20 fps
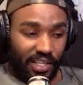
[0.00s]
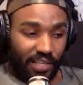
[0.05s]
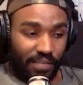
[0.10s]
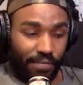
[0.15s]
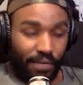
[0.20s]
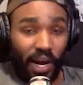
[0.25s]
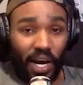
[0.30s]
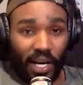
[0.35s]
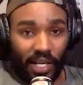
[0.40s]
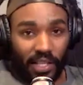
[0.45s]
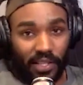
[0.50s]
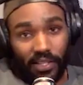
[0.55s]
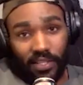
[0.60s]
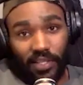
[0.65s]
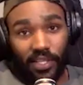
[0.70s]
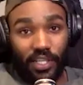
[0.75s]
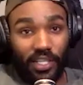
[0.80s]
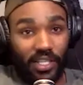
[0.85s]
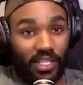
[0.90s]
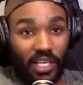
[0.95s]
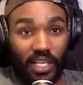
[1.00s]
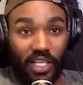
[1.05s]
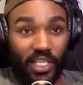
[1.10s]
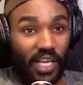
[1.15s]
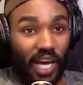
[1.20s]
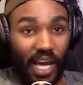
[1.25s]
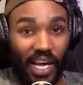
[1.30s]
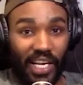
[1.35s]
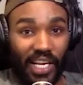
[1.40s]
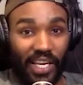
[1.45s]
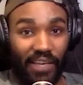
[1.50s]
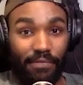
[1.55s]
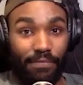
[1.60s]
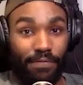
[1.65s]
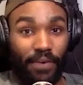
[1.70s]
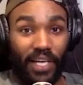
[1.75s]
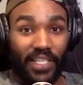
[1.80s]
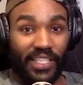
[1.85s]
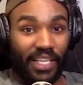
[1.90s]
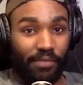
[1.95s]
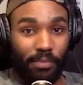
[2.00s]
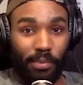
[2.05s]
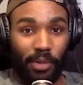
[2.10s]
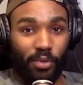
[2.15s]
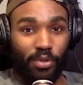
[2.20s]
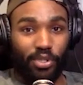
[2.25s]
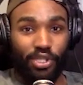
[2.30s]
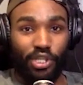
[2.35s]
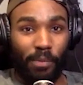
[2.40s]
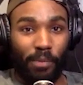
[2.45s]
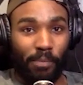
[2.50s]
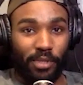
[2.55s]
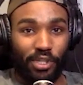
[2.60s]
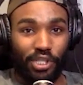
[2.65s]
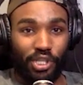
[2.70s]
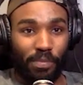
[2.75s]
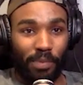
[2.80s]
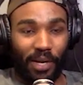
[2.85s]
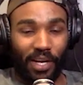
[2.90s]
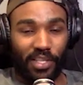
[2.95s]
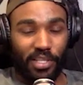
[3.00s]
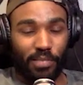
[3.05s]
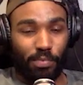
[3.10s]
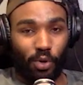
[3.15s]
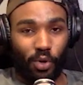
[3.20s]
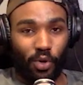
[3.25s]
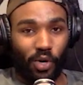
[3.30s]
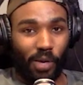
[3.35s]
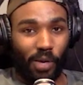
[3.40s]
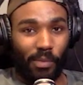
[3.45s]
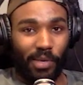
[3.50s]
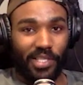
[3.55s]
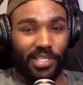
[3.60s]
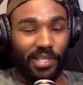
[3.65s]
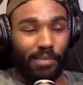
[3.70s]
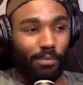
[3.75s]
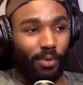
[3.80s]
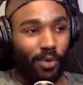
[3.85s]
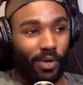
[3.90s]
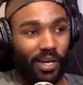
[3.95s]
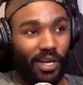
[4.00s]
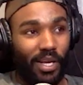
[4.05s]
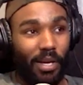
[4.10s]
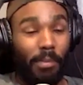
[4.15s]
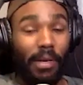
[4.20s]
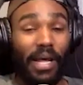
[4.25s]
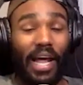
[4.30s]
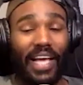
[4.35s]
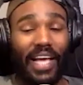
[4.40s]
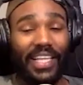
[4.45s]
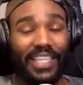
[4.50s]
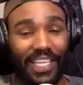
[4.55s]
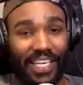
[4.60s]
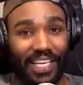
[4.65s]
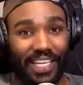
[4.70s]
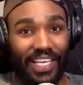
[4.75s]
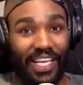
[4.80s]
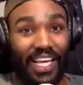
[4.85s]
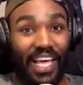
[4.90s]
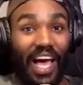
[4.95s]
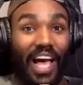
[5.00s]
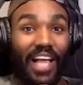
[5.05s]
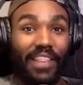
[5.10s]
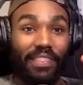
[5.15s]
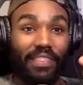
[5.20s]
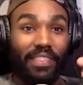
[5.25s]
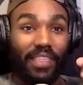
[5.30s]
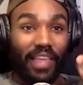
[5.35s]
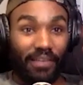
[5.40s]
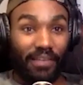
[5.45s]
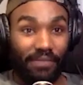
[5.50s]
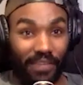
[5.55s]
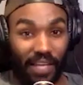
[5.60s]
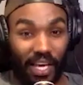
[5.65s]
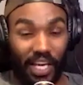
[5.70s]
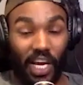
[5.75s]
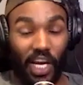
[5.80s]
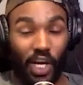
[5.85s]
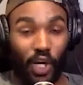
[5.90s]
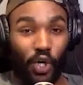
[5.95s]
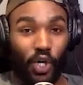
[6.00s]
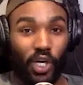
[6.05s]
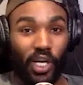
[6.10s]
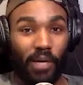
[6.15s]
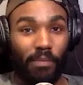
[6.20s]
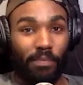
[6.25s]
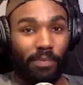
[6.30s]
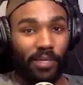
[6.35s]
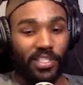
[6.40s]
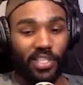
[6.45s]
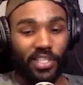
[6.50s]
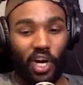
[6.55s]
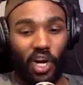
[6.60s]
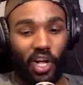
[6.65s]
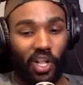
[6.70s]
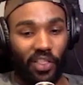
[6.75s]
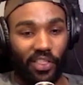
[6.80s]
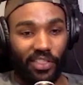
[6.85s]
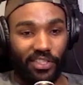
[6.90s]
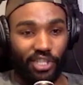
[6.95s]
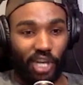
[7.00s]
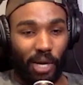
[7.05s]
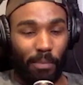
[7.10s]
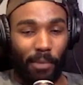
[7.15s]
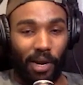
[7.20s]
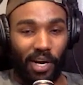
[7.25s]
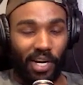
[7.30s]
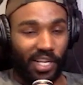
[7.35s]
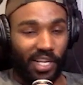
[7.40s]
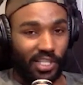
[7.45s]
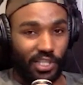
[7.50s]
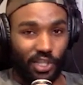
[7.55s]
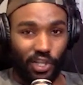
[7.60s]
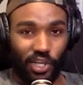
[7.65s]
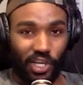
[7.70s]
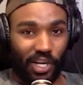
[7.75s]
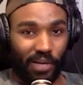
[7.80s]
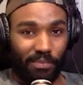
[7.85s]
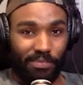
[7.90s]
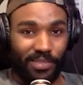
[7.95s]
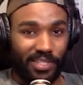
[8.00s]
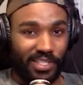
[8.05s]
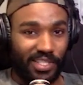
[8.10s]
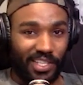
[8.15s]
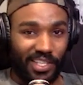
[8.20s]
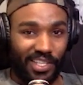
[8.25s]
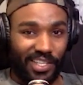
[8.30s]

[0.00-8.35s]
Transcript: fucked. You get you kind of getting fucked. Everybody was jumping ship out of this program at some point. But I did it. I thankfully I got a hookup because all job market is hookups.